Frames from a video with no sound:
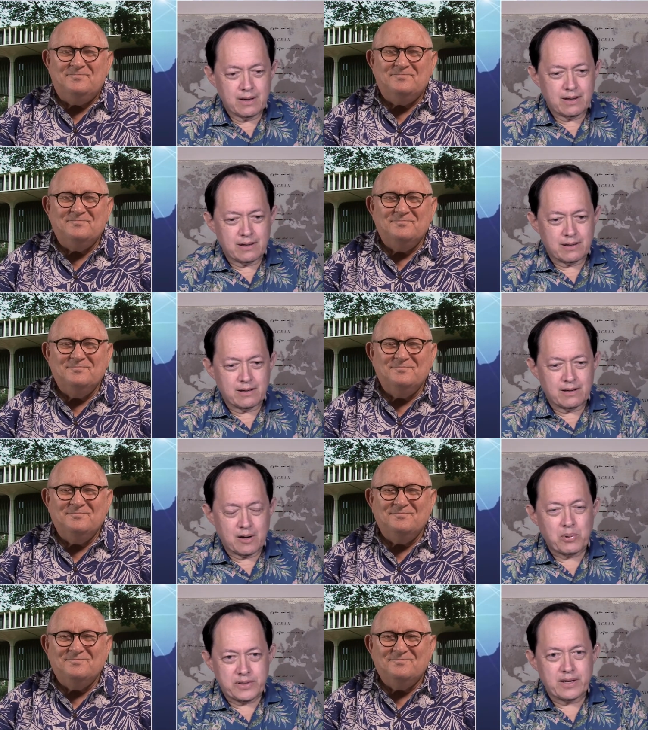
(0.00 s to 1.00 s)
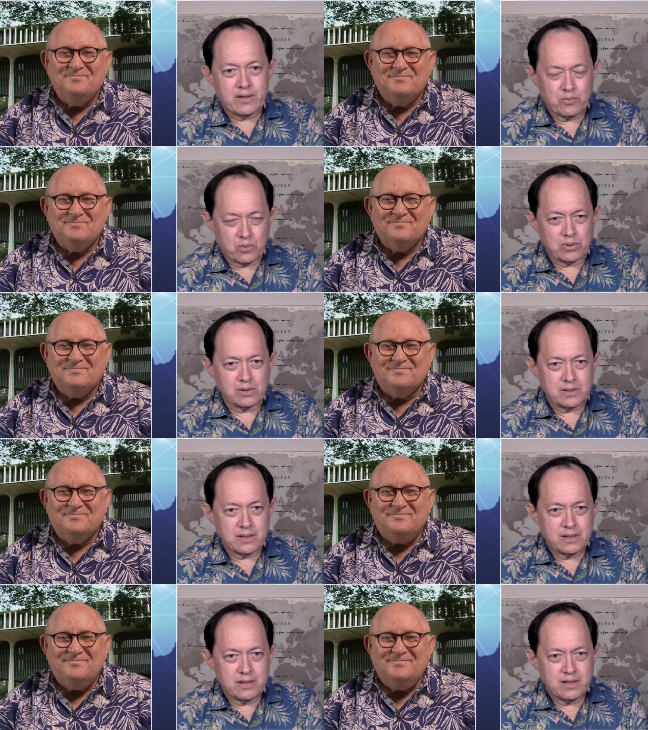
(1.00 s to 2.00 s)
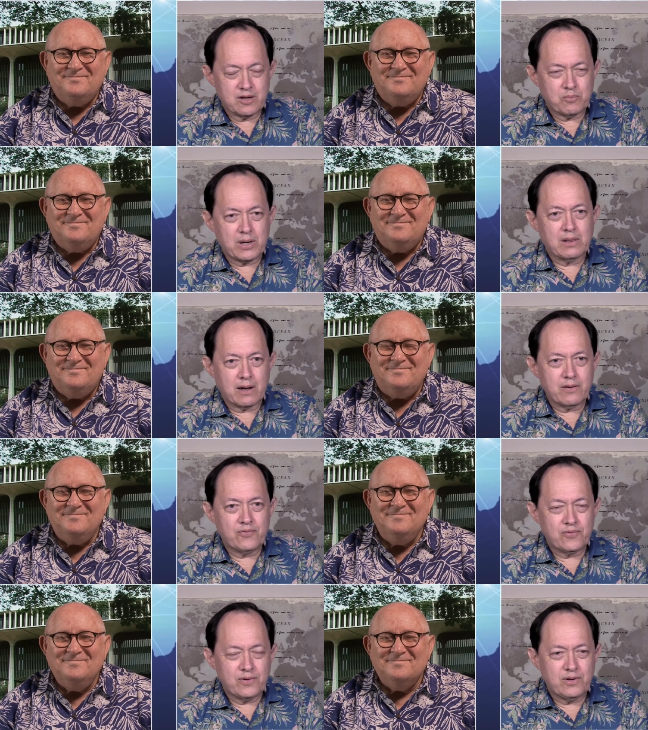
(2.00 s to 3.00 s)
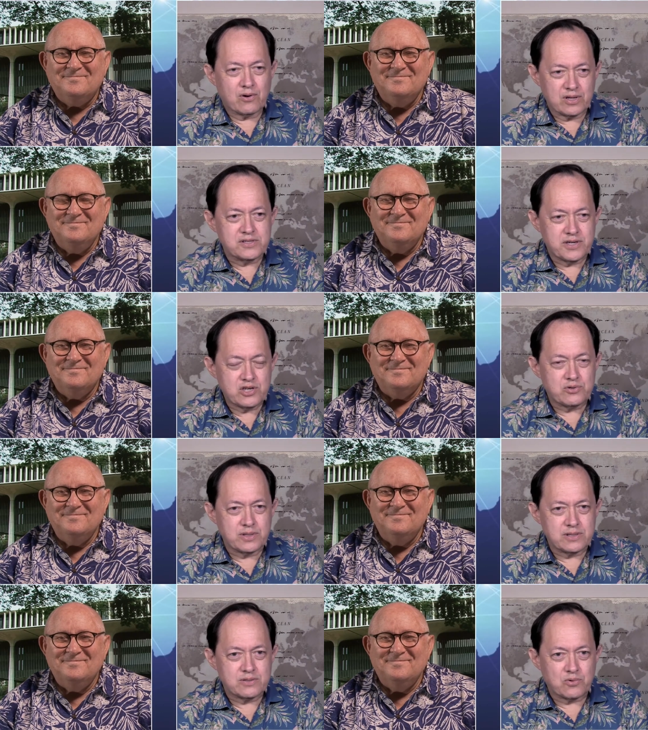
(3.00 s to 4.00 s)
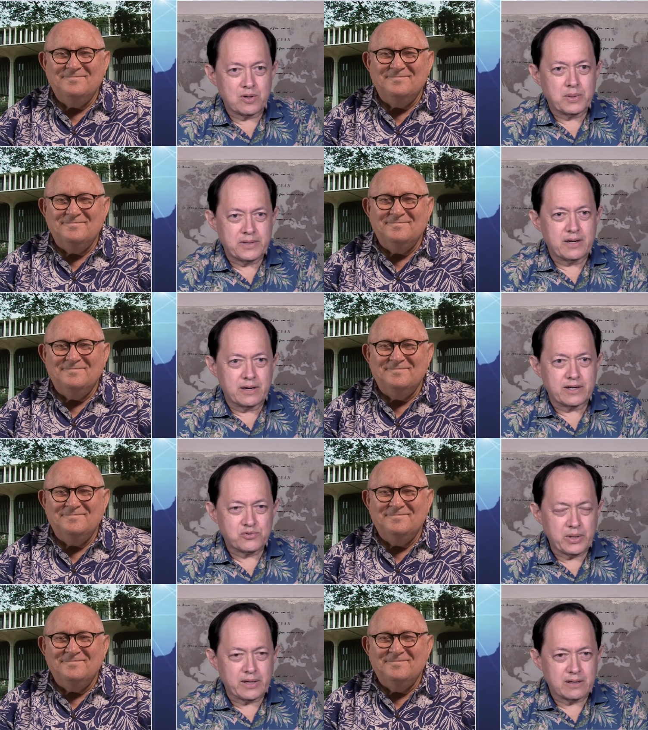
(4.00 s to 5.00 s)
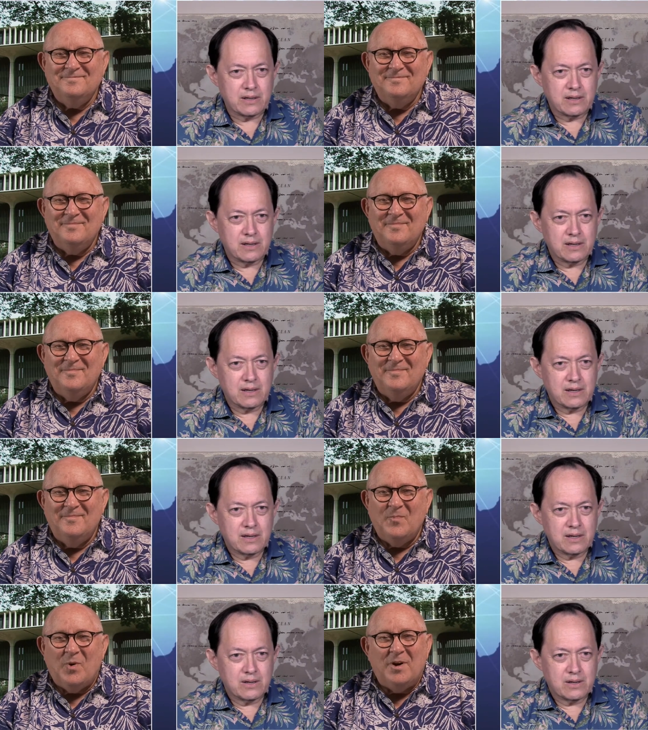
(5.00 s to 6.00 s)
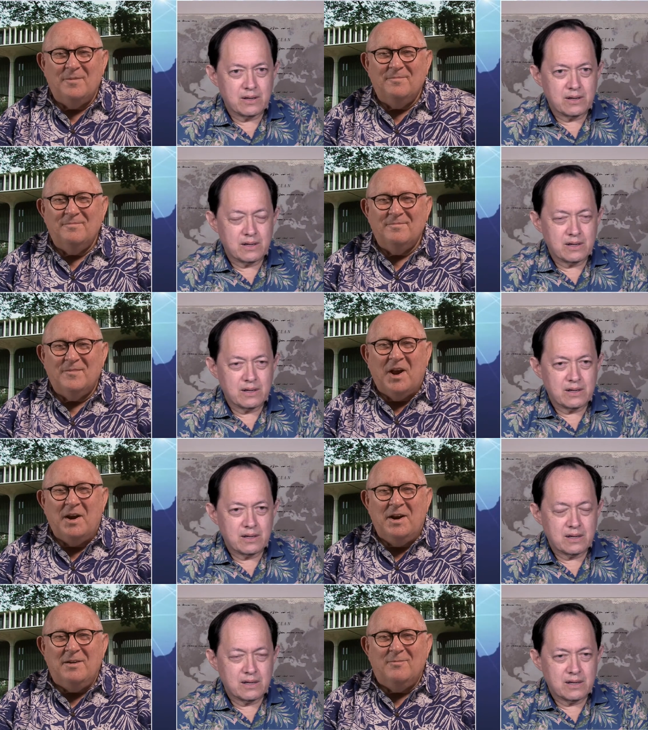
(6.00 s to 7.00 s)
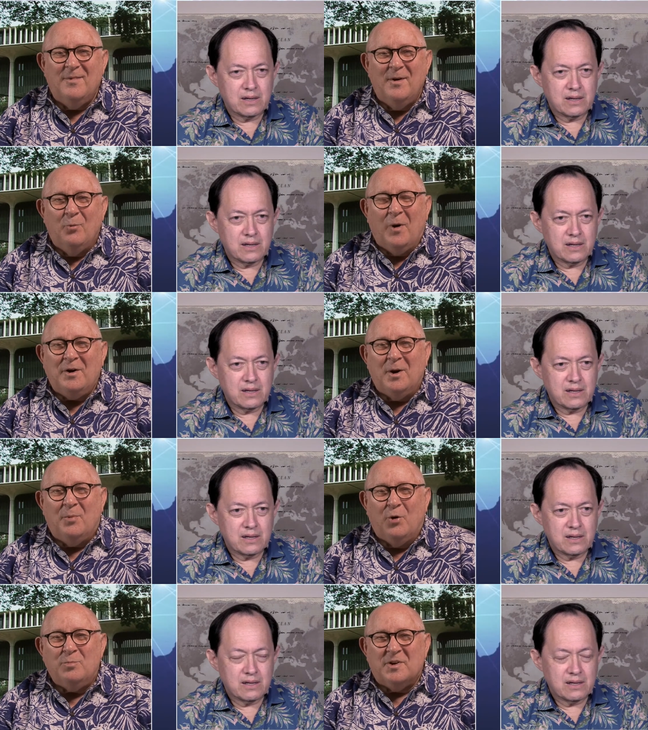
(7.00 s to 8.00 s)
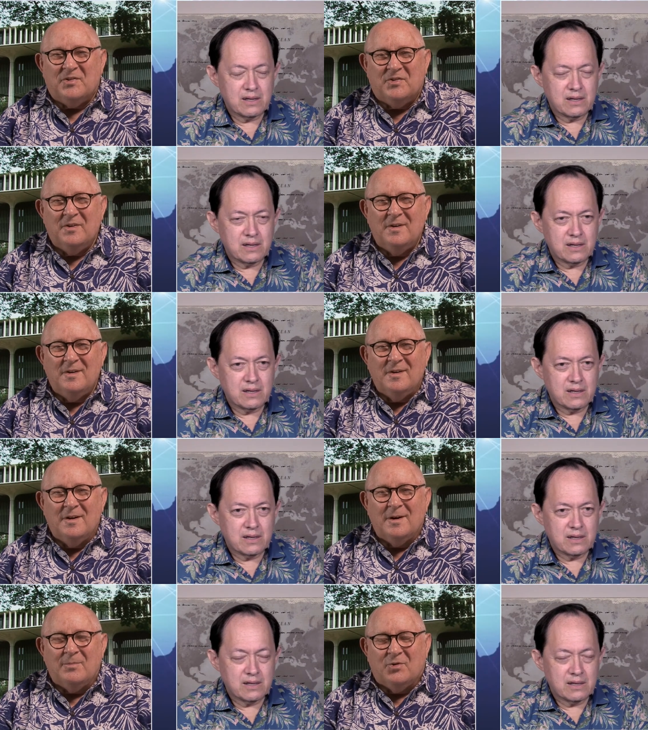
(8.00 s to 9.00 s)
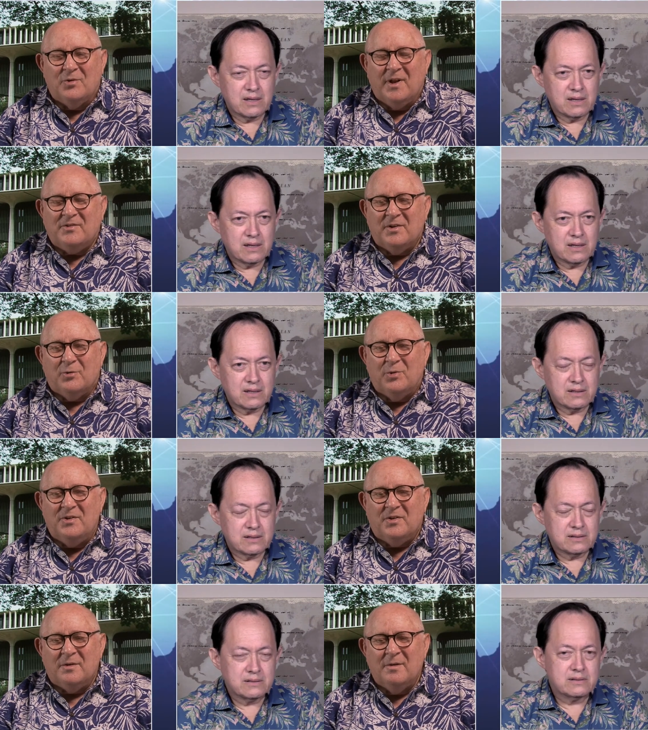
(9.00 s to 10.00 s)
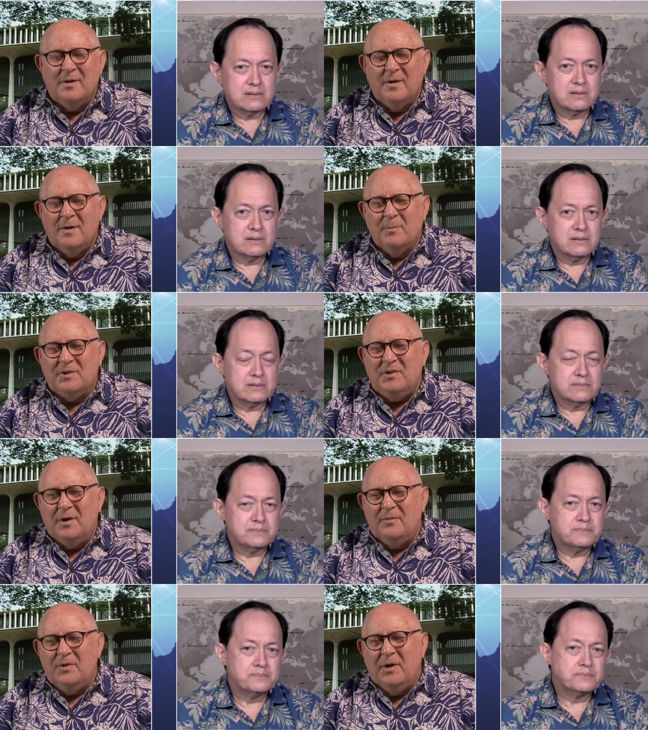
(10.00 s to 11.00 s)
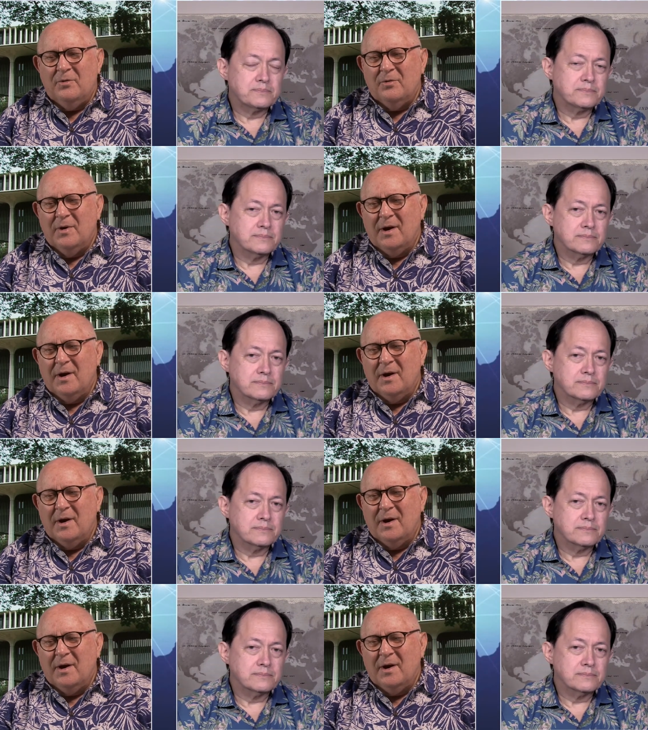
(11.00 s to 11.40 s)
Speaker 1: uh, about the end of the world. But a lot of your constituents worry about the end of next week.
Speaker 2: Right. Can't eat, wind up homeless, and I'm sure that's increasing. But the, the other uh,